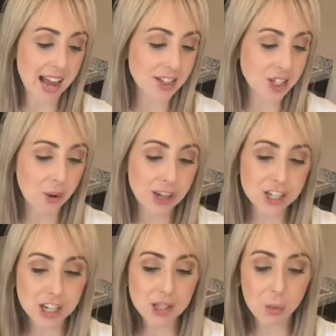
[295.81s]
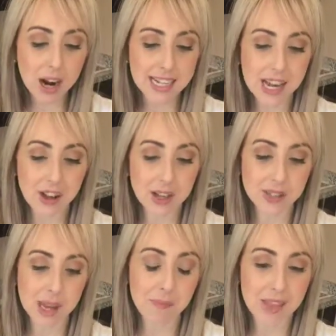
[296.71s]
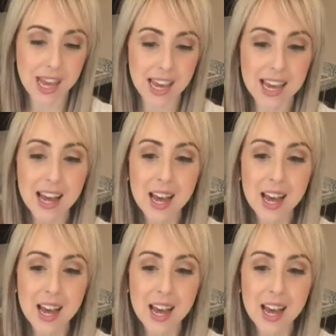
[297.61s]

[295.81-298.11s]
And so I just want to tell you something,